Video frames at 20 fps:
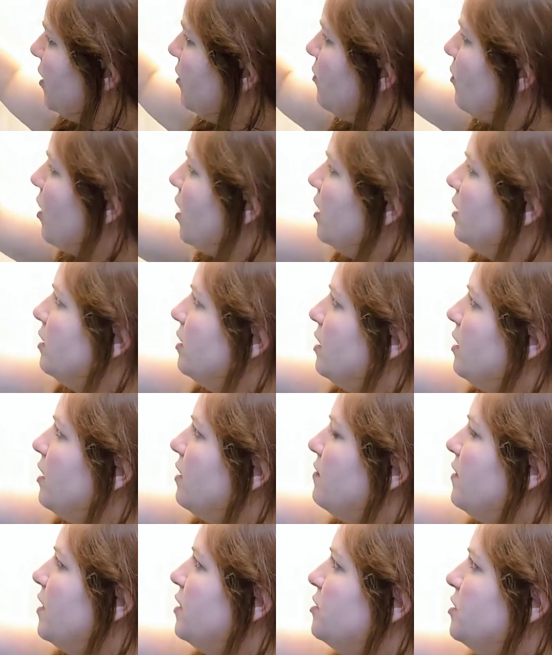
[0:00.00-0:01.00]
V1.
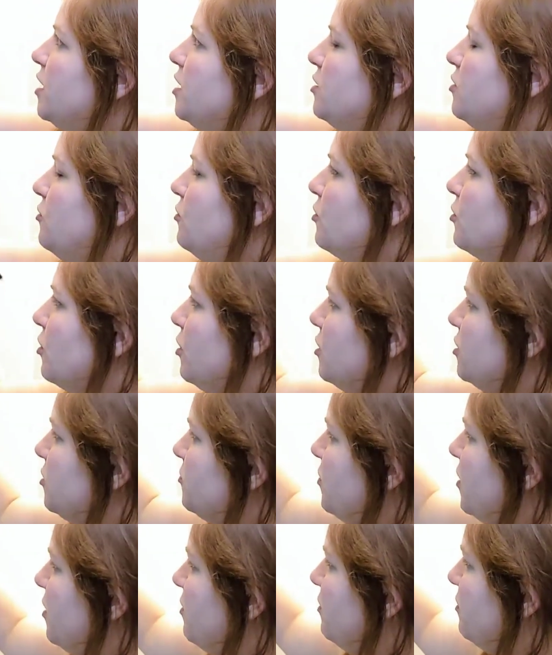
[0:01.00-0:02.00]
And then J2 could
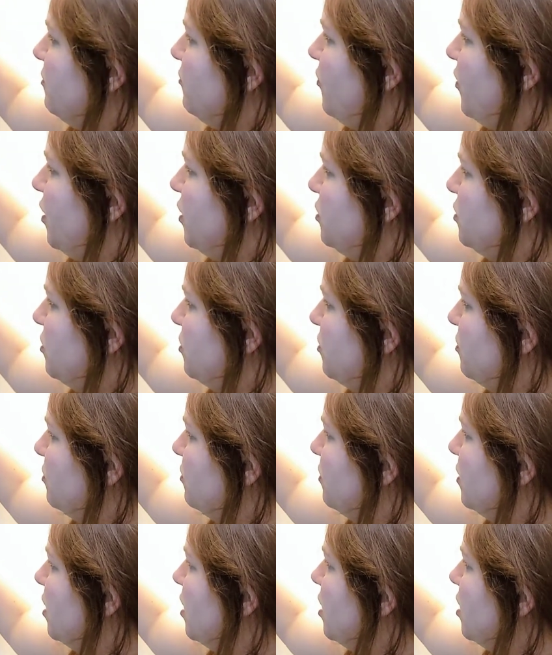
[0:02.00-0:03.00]
also be with V2.
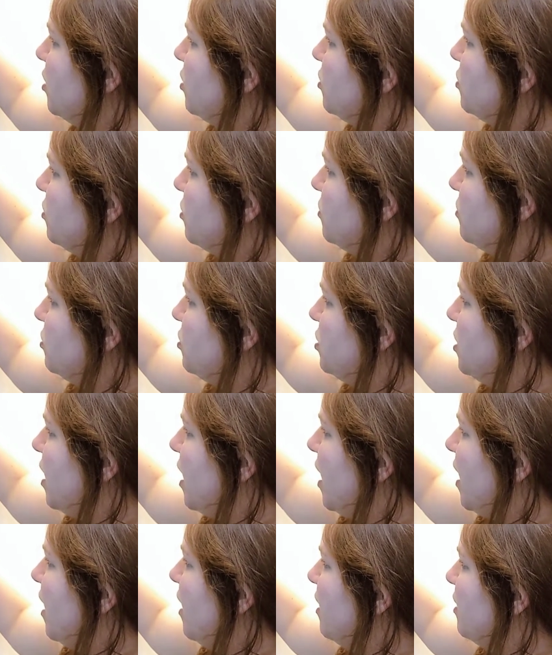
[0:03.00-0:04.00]
So
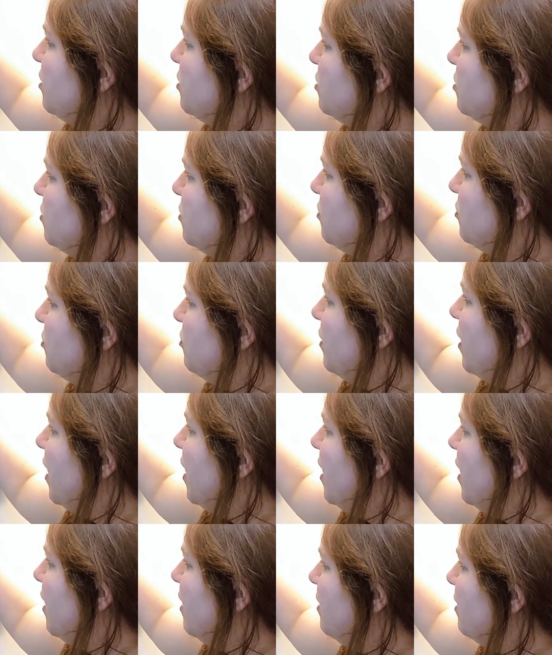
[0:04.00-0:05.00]

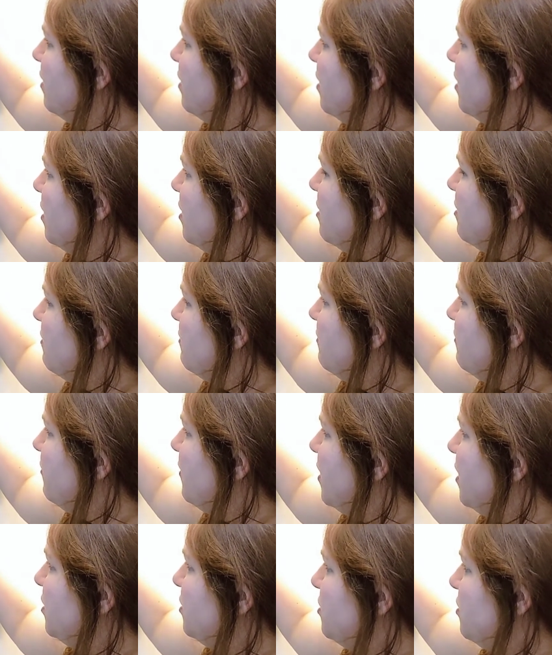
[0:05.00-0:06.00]
J2 and
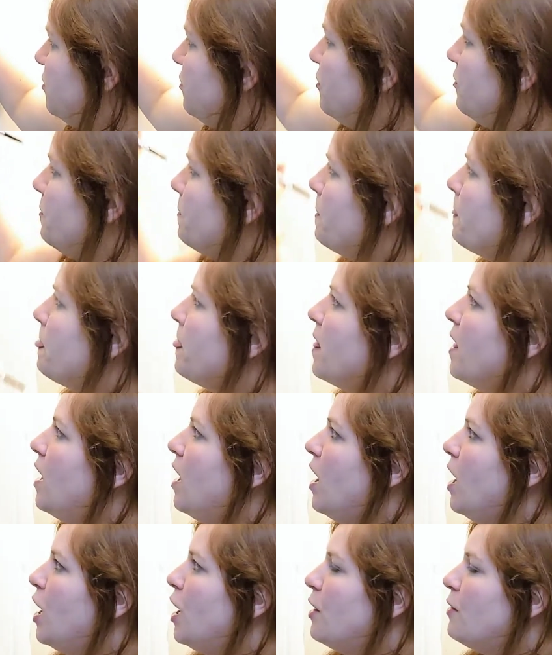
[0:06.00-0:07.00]
V2.
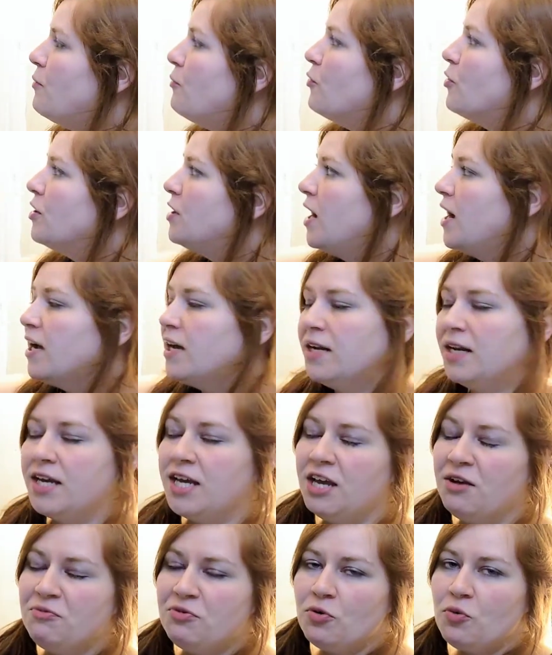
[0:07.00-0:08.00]
Um, we're not going
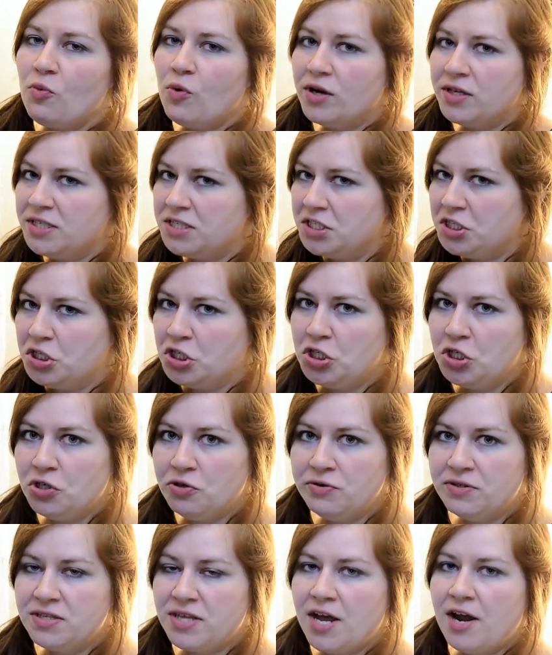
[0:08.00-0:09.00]
to keep the ones and the
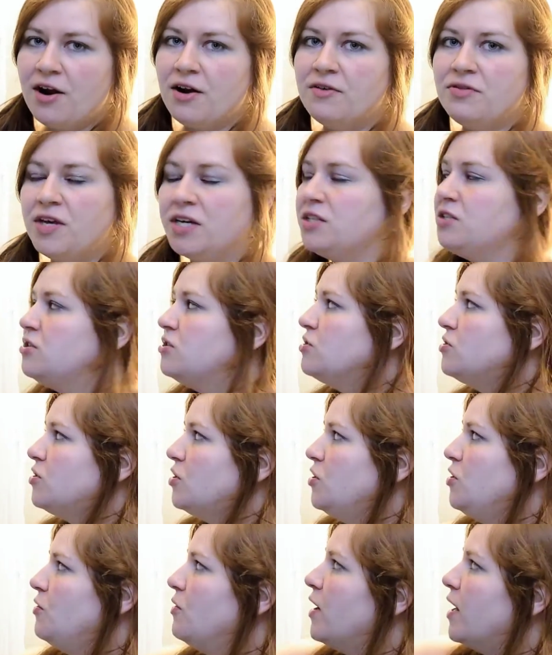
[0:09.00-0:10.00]
twos there. That's just
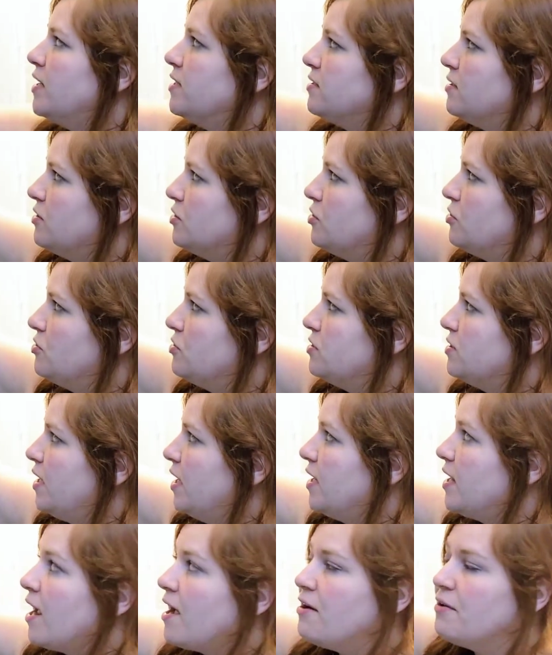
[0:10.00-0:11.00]
so you guys can
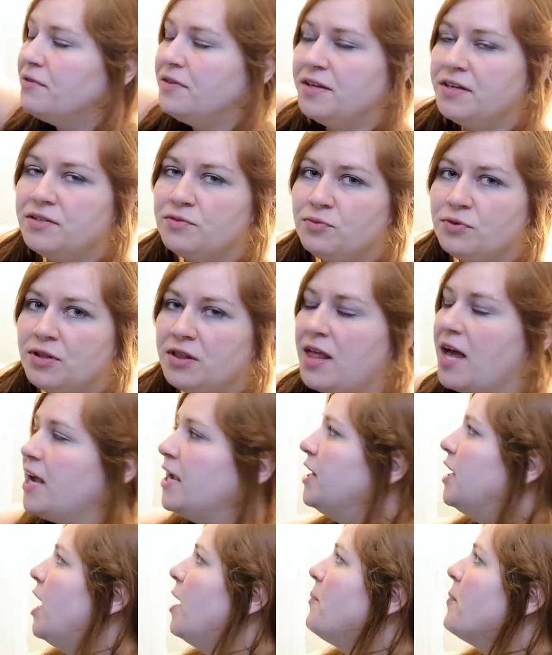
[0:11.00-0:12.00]
understand how these would
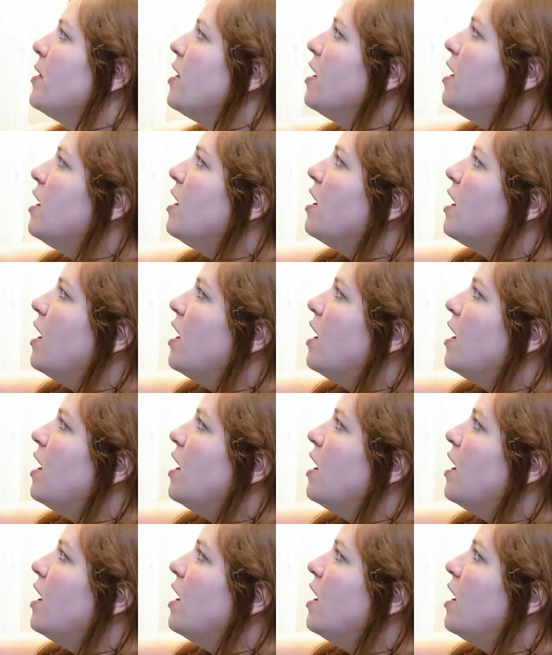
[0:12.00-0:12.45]
line up